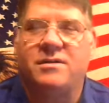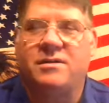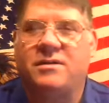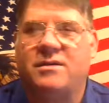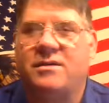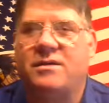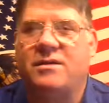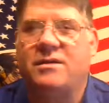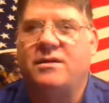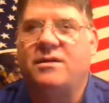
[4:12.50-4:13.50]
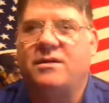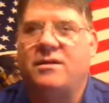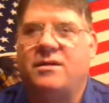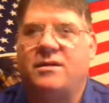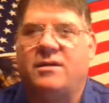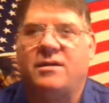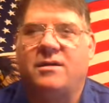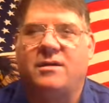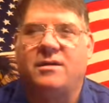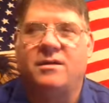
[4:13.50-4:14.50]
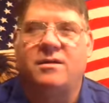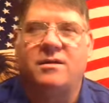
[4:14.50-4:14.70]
No one is speaking in this clip.